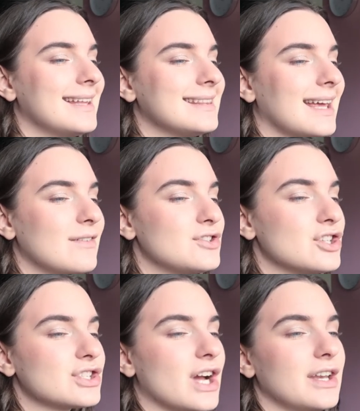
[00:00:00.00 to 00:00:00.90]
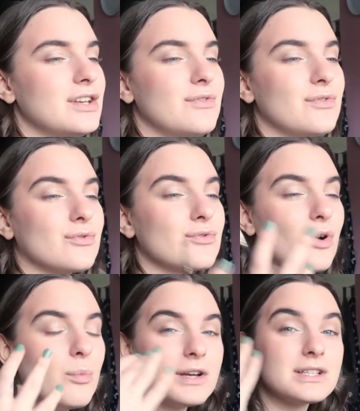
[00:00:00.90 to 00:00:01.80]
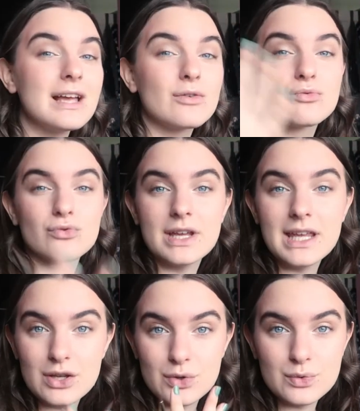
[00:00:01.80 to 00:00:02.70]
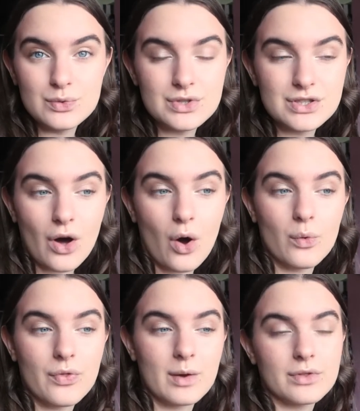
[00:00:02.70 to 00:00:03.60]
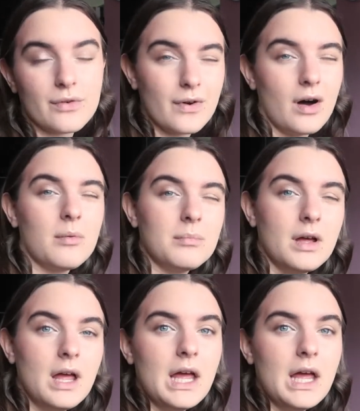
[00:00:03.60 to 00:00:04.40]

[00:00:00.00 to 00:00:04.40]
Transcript: they've just kind of almost like reused the whole thing with the farm.